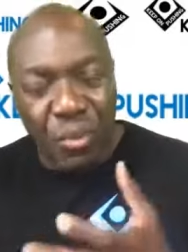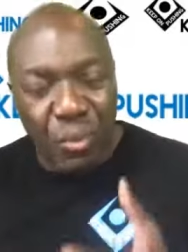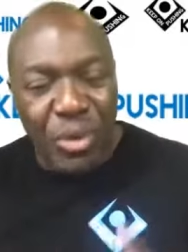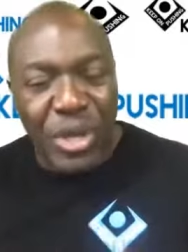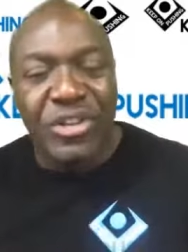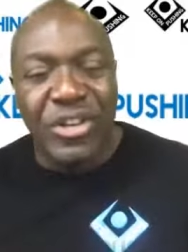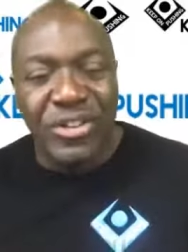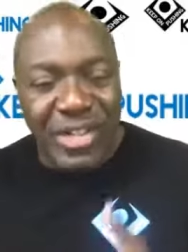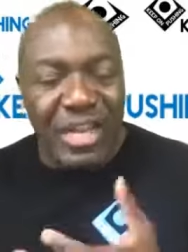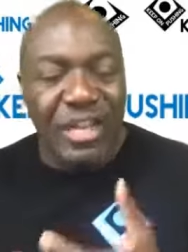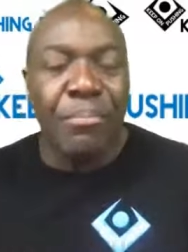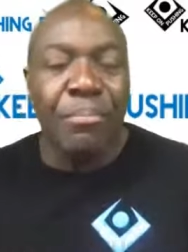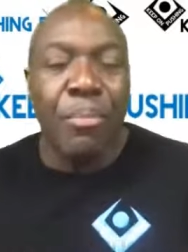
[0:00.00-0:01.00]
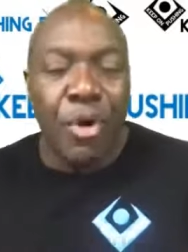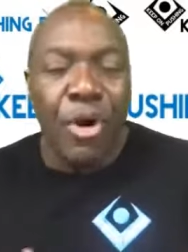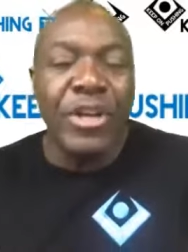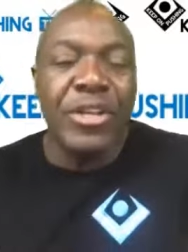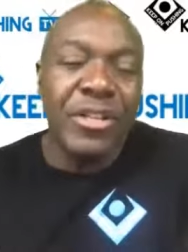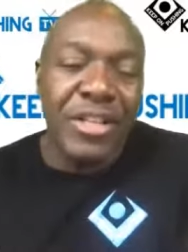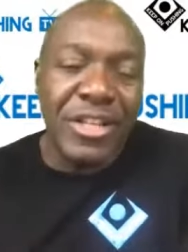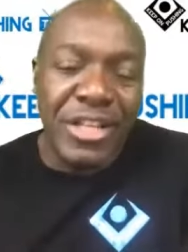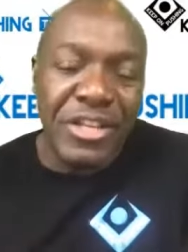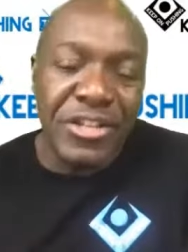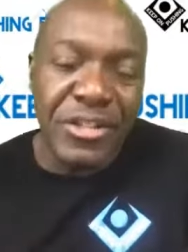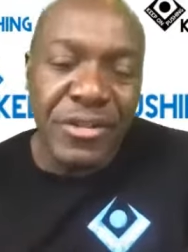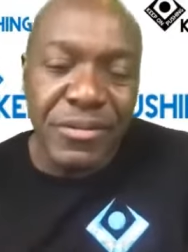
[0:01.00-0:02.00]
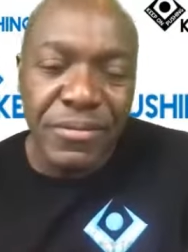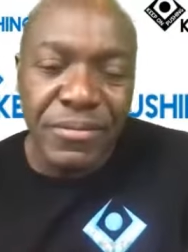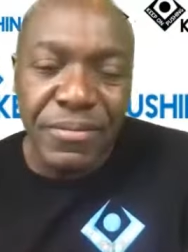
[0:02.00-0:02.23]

win just kind of buoyed the nation?